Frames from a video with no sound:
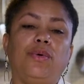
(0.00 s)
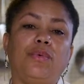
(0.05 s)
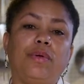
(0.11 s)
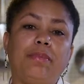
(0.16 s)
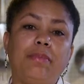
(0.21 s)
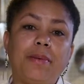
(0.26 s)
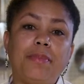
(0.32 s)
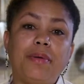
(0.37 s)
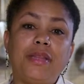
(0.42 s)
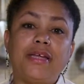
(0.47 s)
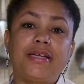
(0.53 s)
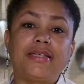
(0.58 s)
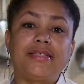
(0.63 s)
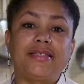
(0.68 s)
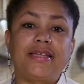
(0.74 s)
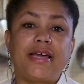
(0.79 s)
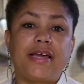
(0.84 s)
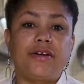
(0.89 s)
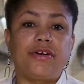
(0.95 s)
Remember that a
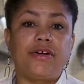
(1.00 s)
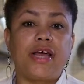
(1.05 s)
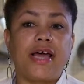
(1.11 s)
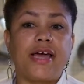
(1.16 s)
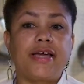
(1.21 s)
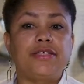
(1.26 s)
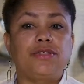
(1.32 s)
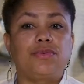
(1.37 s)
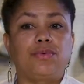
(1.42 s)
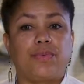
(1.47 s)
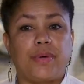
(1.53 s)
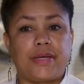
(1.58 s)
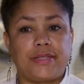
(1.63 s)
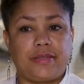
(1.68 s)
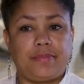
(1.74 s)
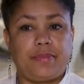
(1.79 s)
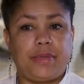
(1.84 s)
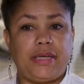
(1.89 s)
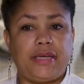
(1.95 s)
standardized
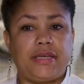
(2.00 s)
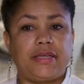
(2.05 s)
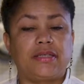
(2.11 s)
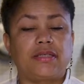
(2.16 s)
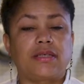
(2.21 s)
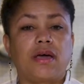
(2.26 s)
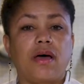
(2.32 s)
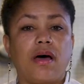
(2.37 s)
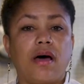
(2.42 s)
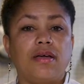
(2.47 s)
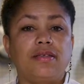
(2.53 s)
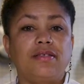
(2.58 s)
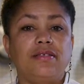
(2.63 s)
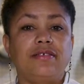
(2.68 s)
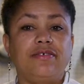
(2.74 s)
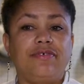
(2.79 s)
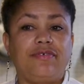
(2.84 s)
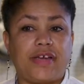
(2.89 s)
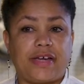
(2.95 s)
recipe is
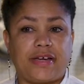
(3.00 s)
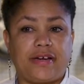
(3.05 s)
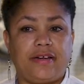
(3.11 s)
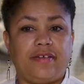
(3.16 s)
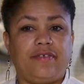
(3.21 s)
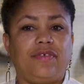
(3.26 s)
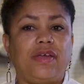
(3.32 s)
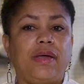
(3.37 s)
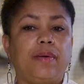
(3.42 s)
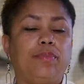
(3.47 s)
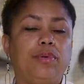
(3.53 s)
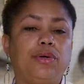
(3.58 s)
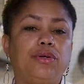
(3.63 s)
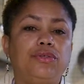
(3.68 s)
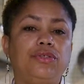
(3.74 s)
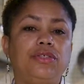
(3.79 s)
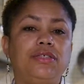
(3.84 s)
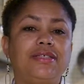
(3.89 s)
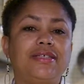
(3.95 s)
cost-effective and
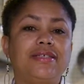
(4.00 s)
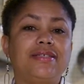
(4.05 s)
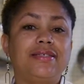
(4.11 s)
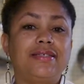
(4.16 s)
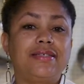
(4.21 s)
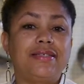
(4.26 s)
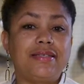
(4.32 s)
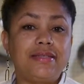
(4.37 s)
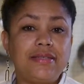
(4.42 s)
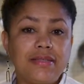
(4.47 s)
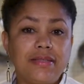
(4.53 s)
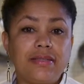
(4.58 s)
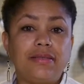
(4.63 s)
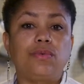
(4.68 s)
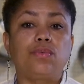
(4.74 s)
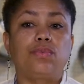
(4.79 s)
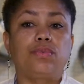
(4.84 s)
produces consistent